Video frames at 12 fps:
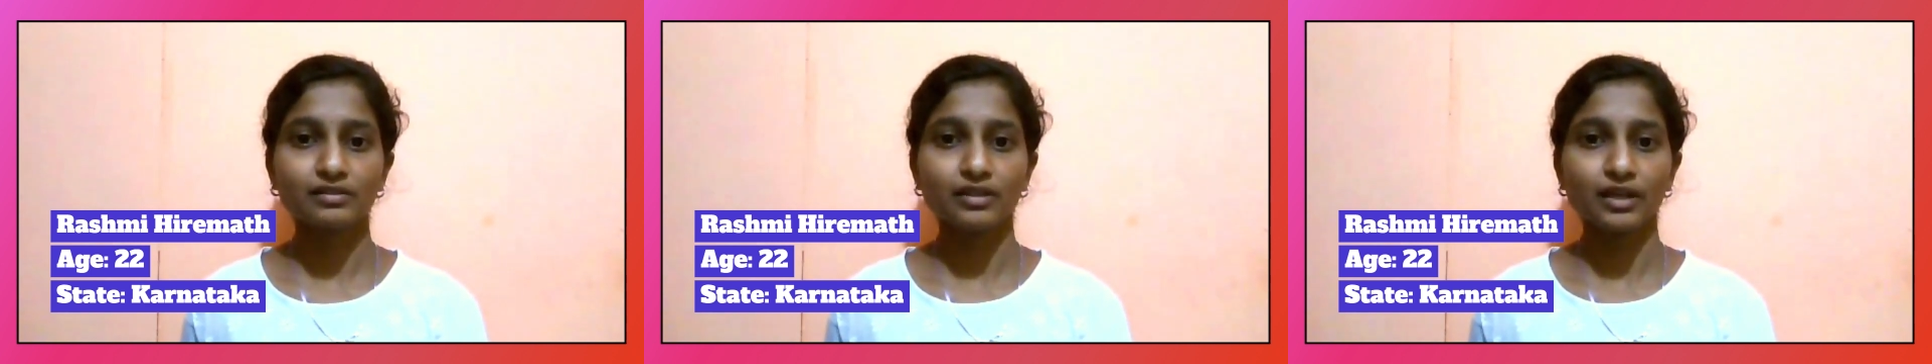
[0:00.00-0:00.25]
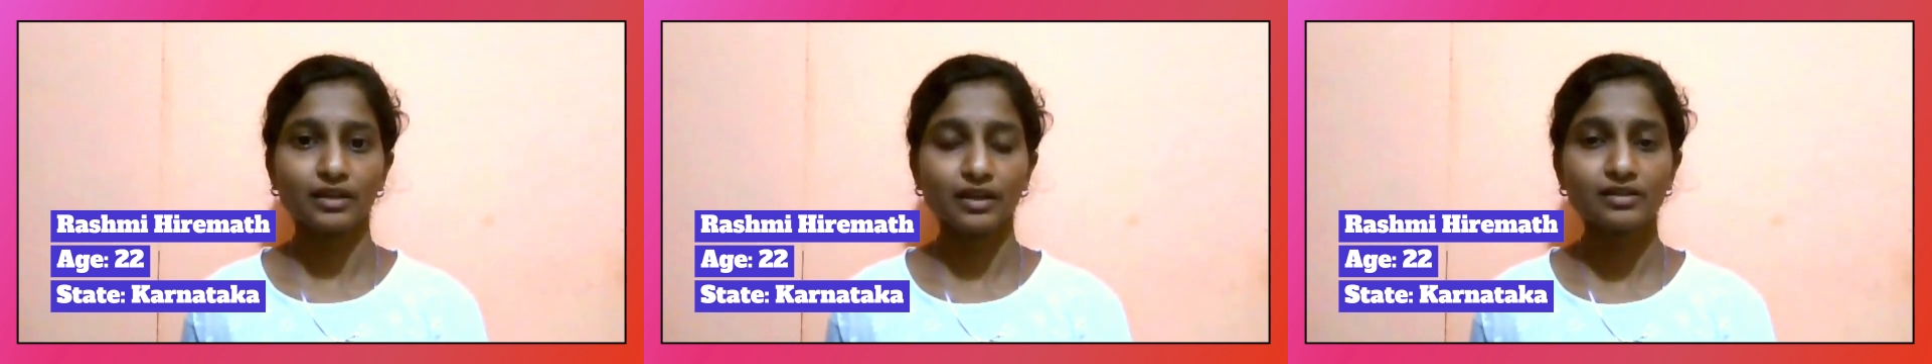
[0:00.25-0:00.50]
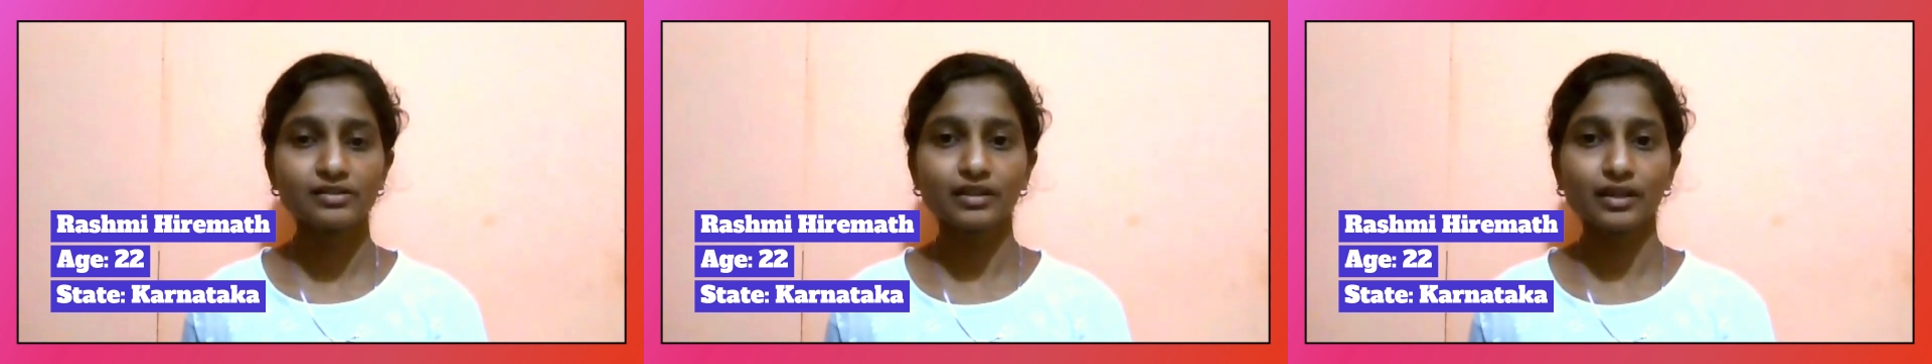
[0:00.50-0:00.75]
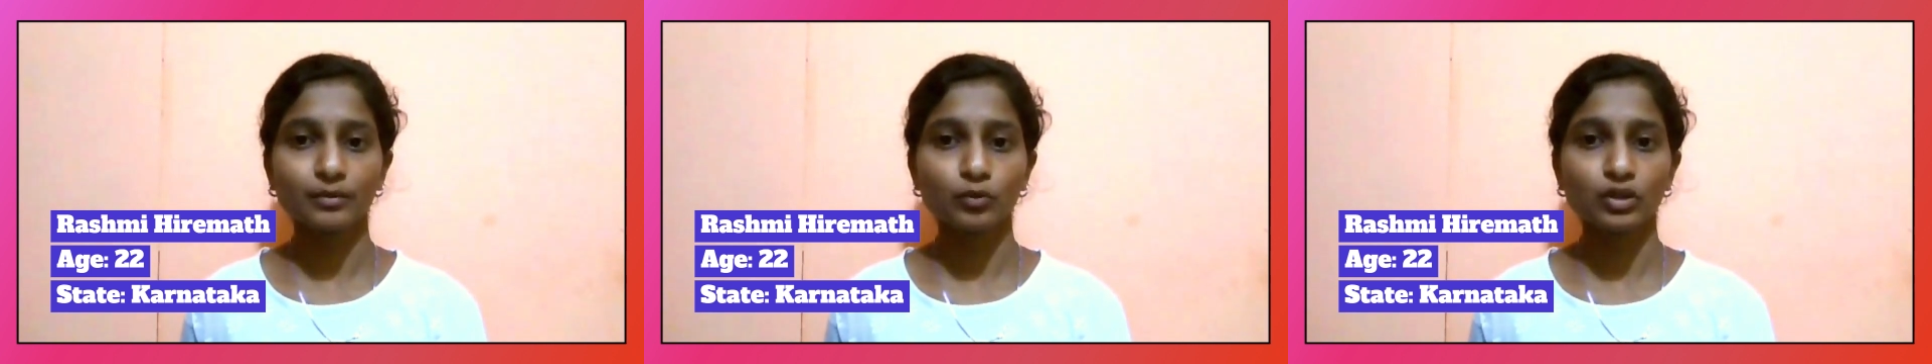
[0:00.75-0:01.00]
enhancing
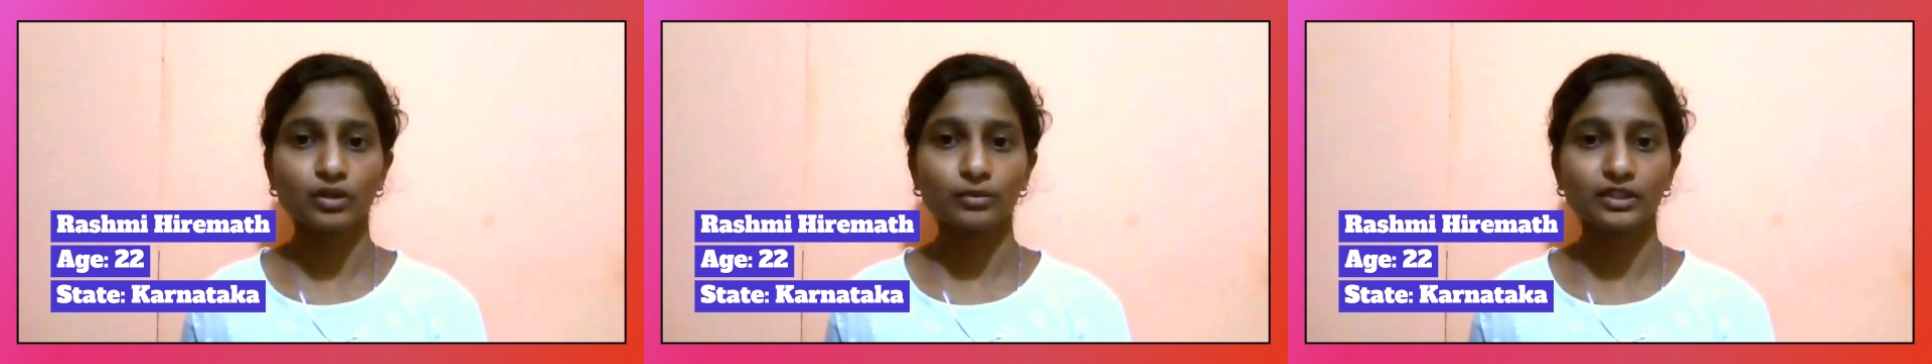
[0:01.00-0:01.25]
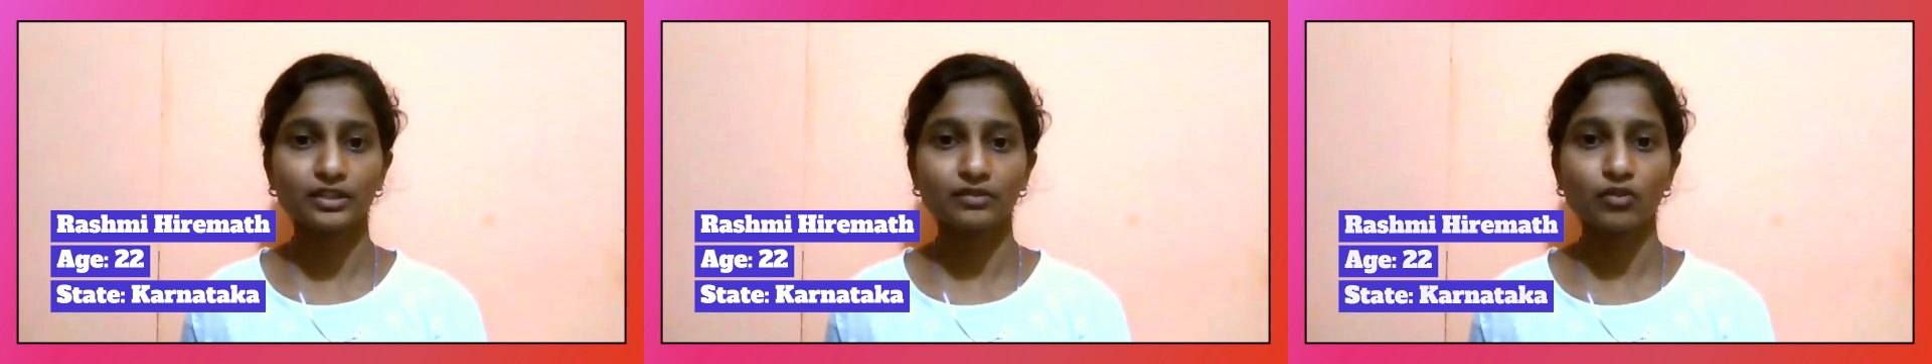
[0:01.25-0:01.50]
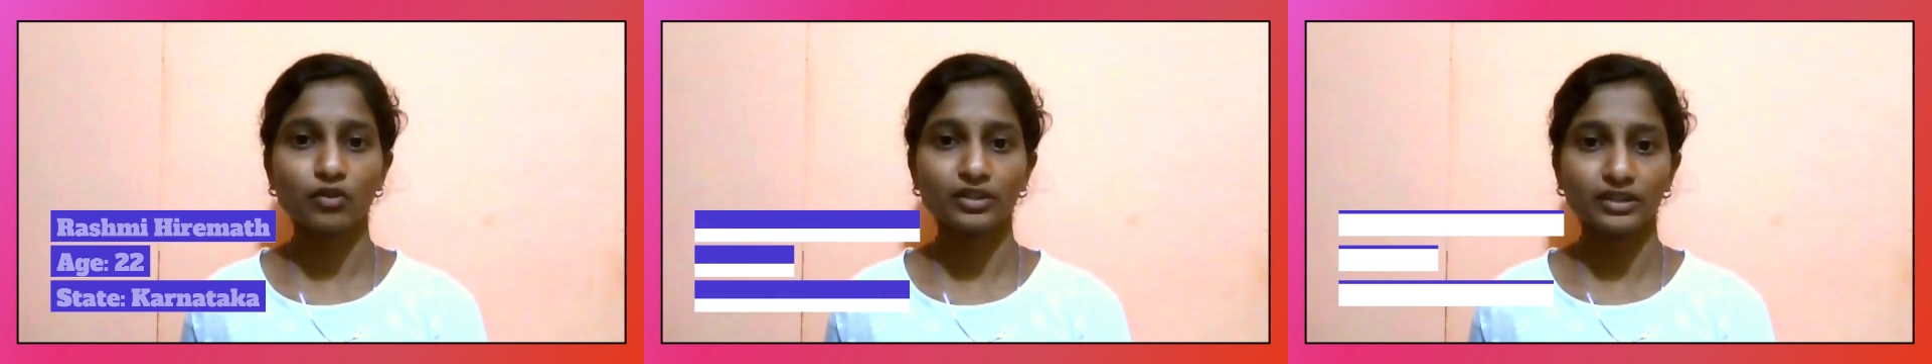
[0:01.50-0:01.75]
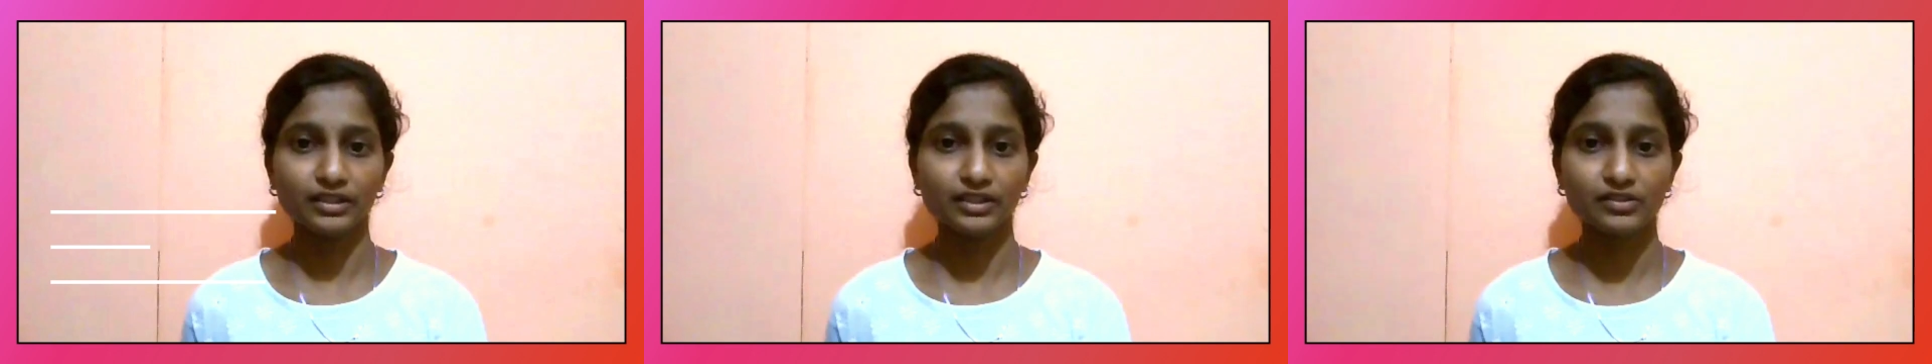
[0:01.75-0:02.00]
employability for
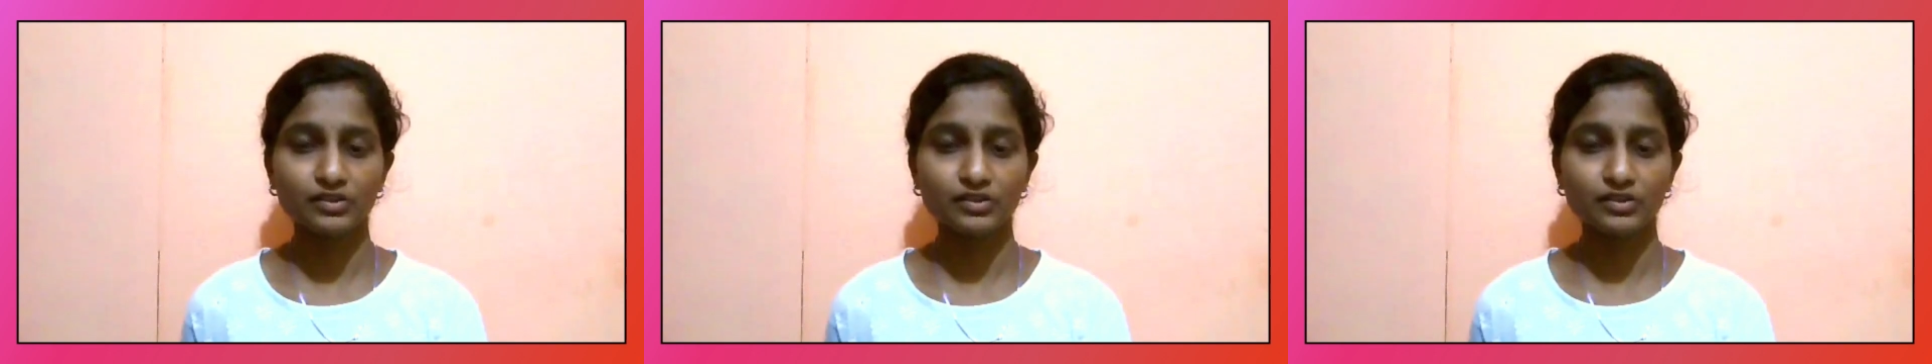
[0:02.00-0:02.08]
Indian